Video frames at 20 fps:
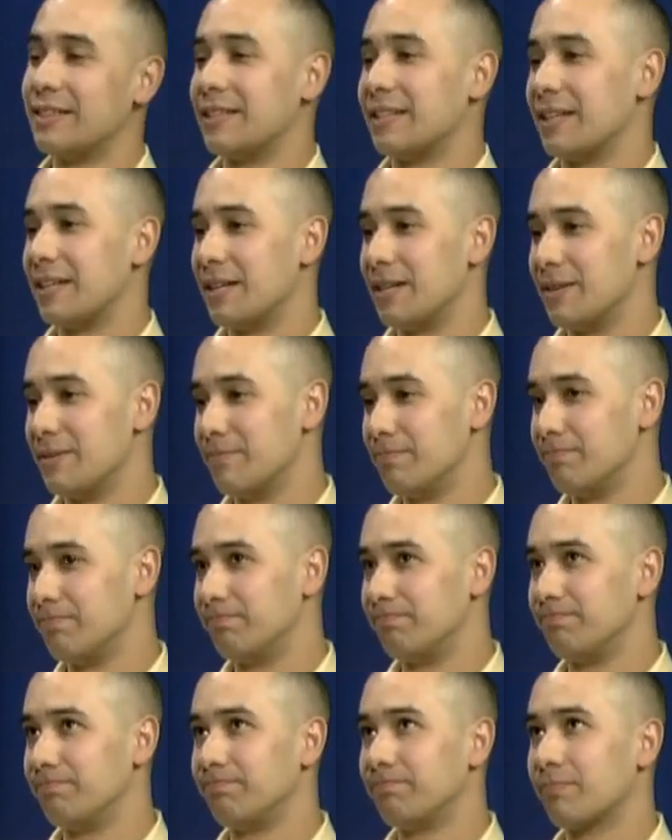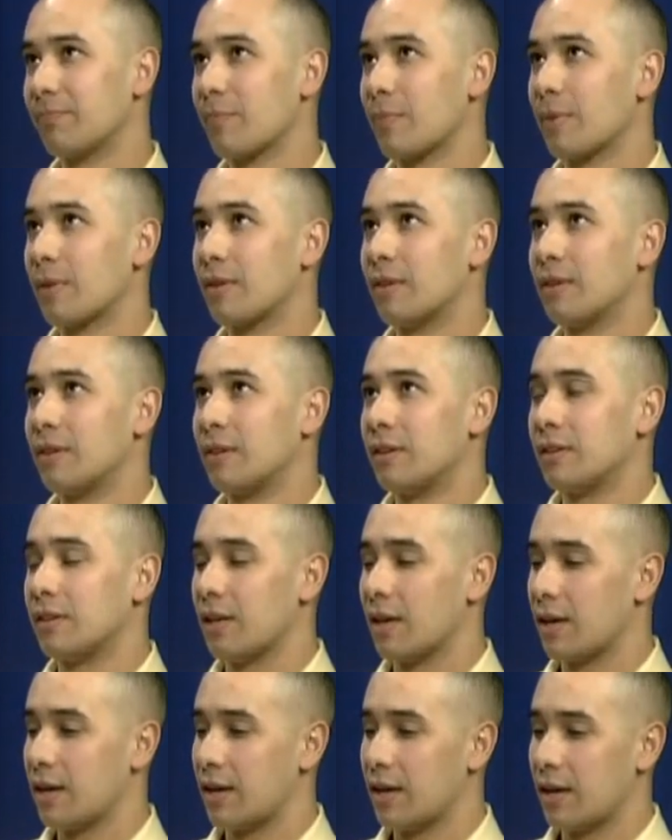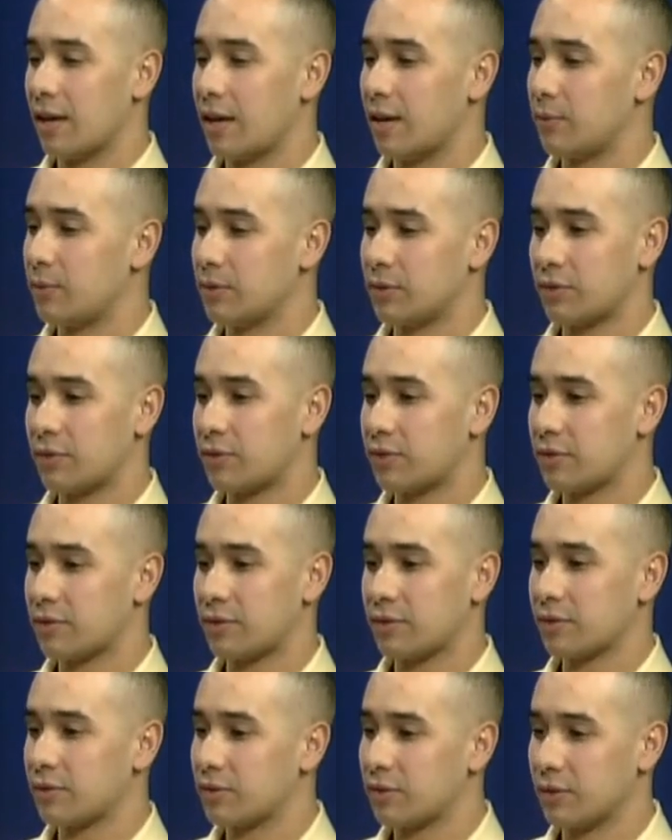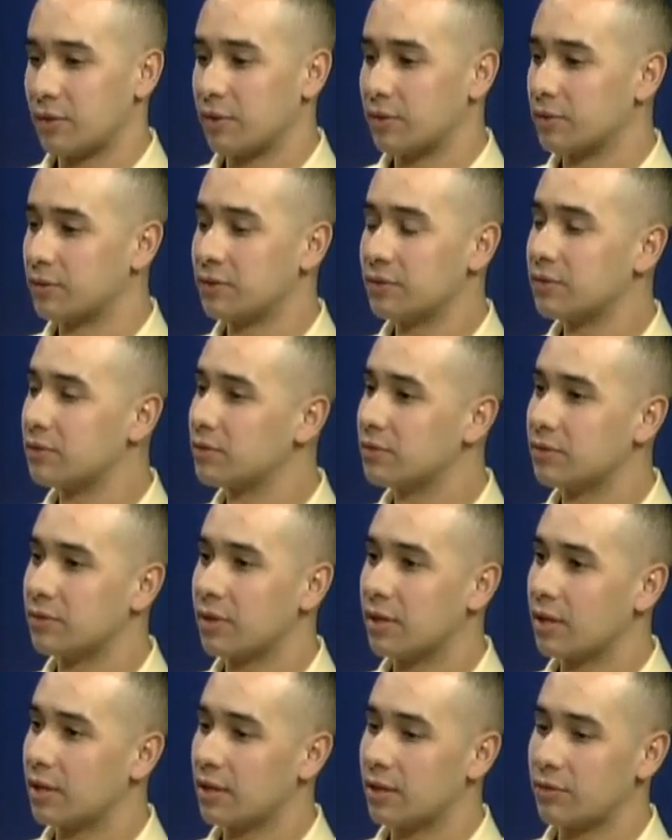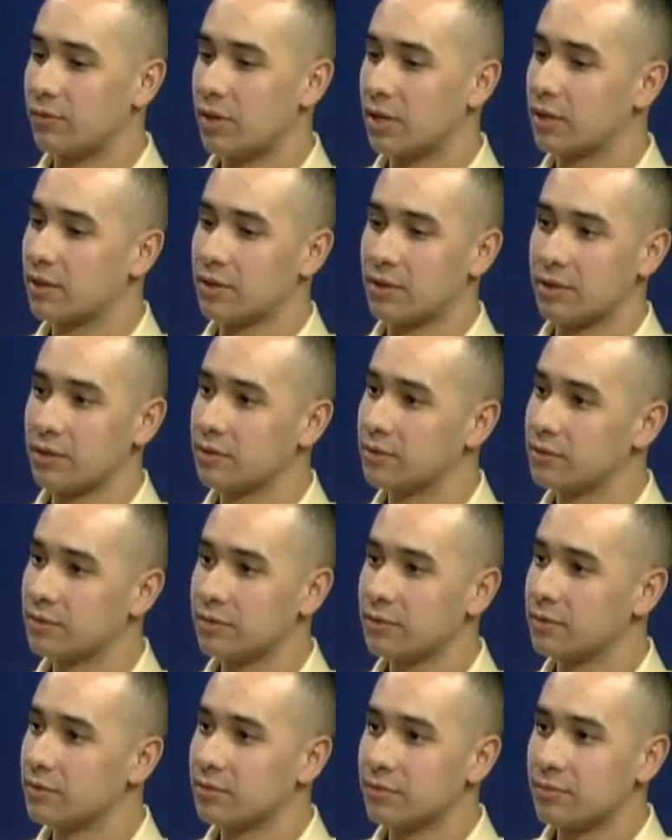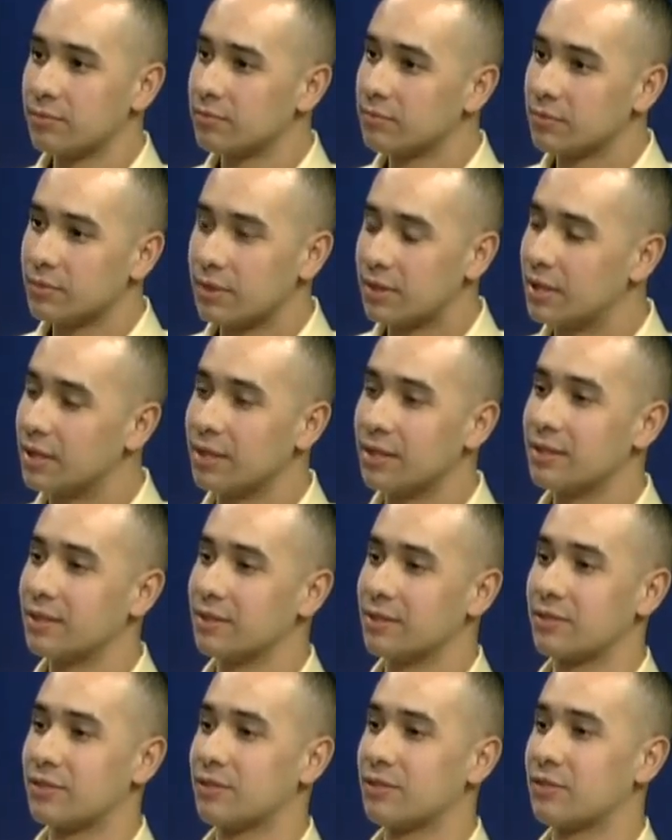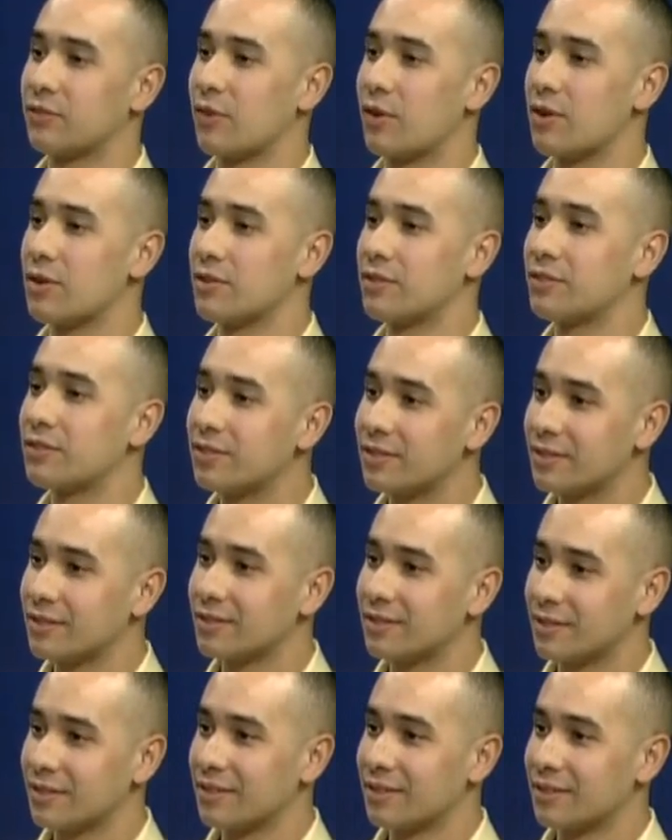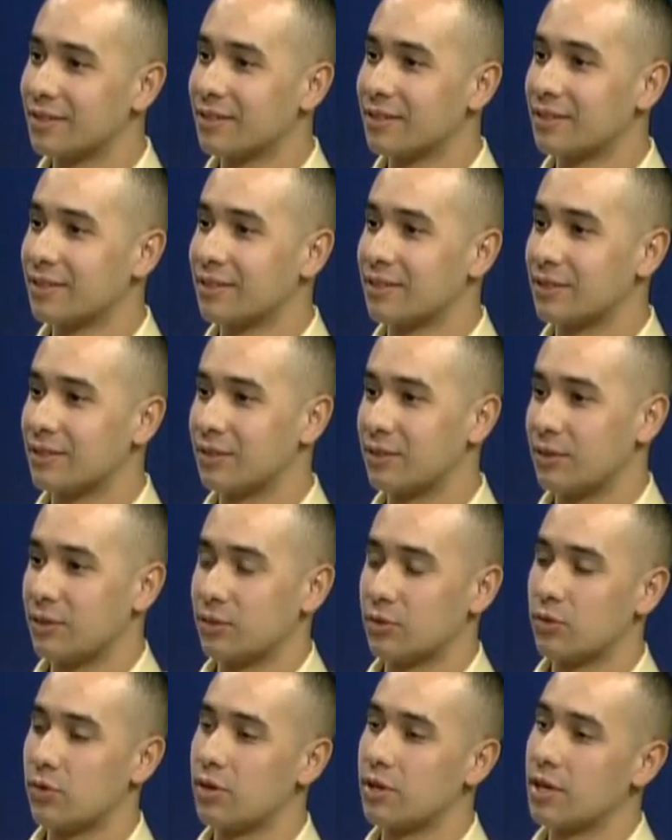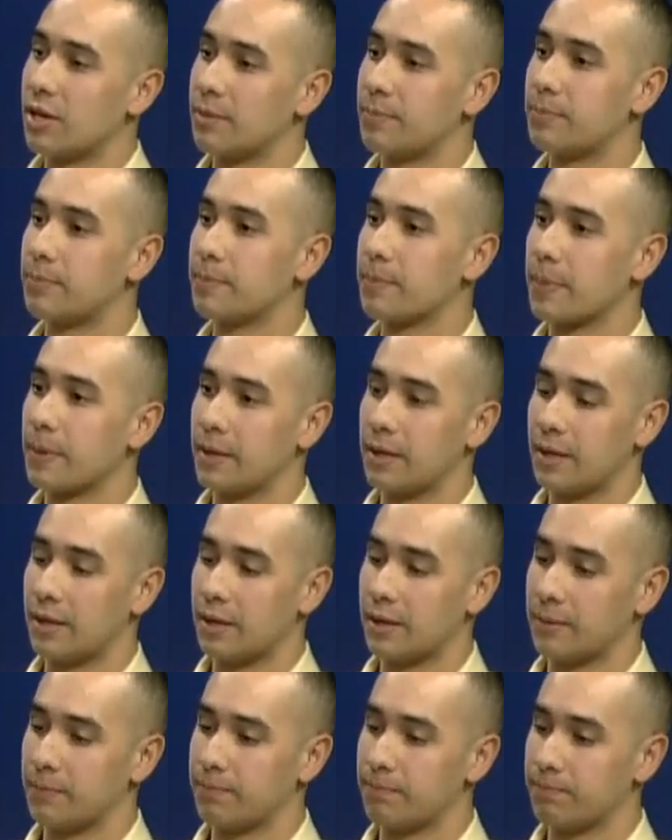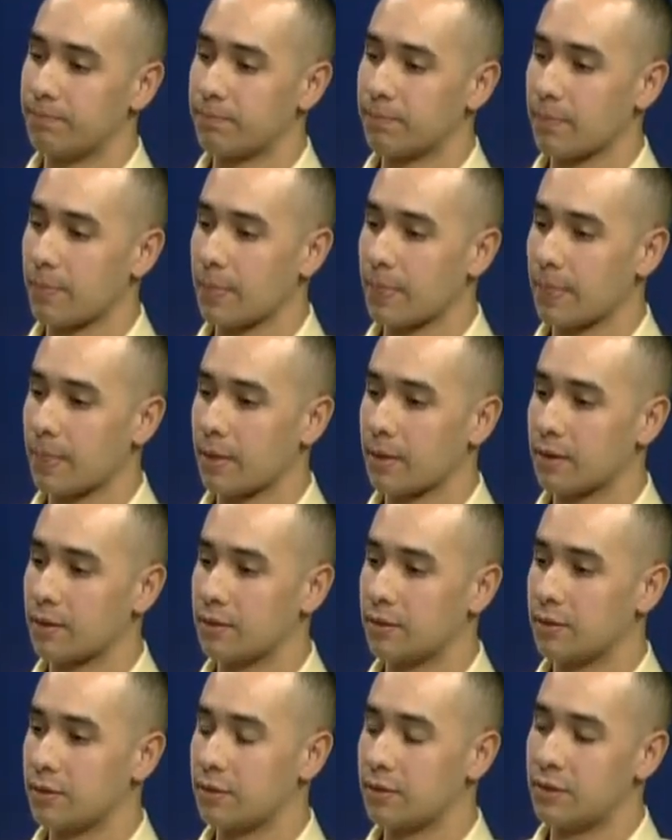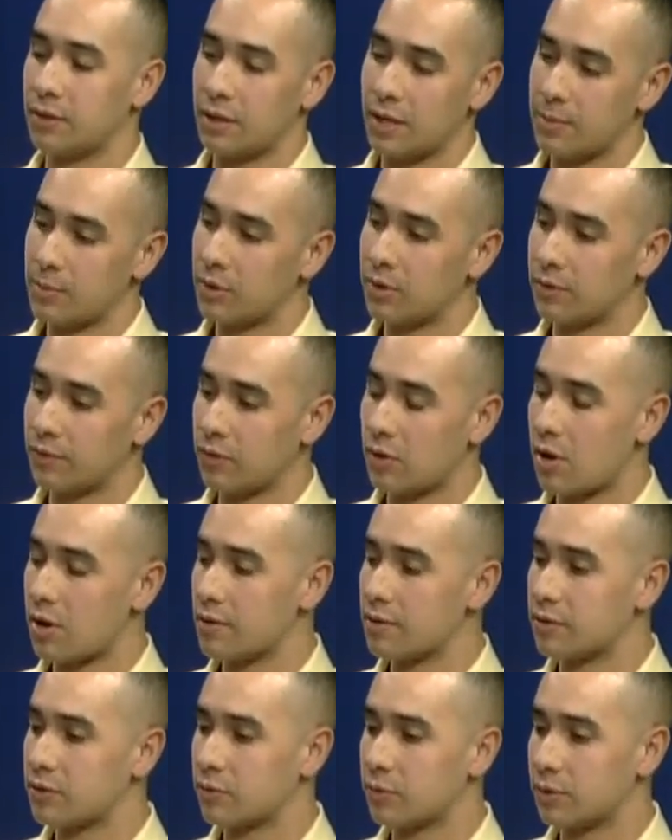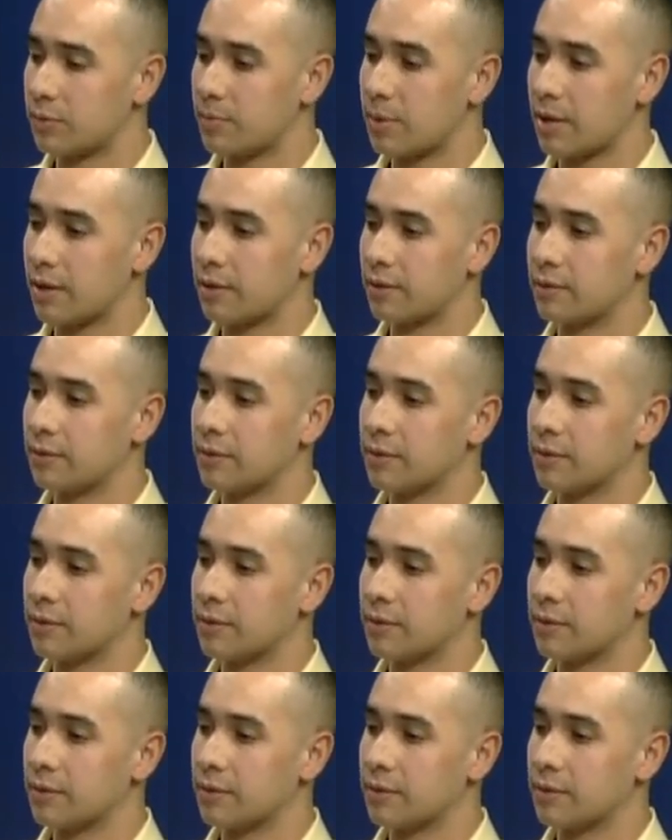Um, I uh, was, you know, a regular kid as, as far as, you know, growing up um, in the, the, neighborhood of Lawrence with my